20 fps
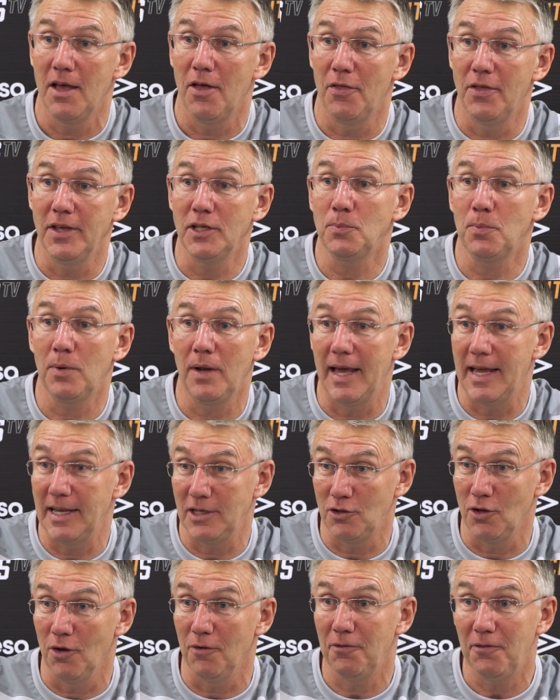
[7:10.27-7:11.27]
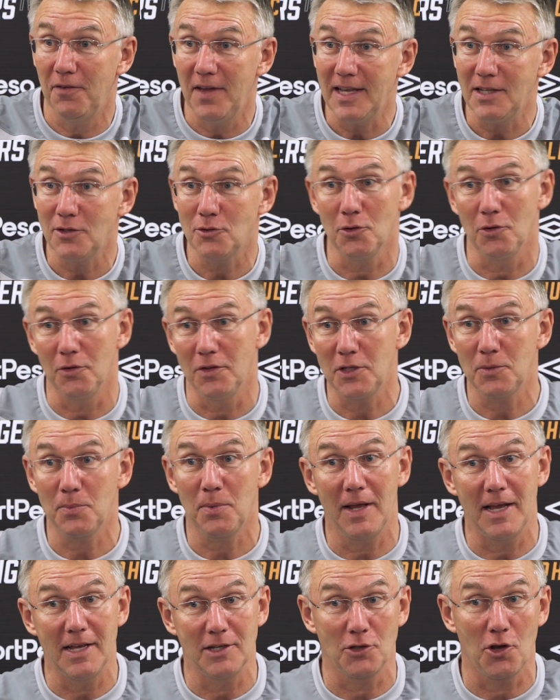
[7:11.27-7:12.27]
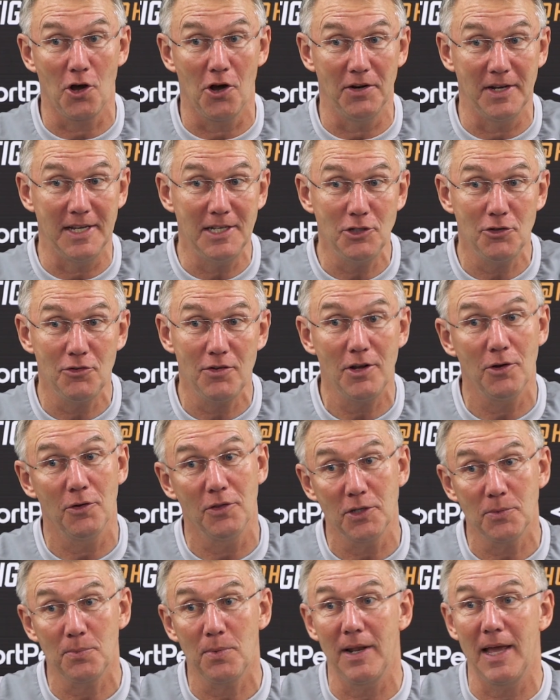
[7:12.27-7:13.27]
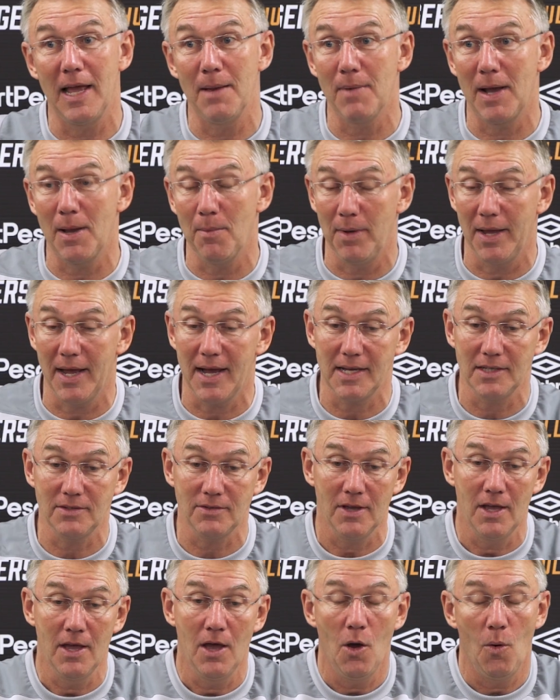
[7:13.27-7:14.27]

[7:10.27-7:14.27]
this player is not fit, or this player's got an injury, or this player might be out.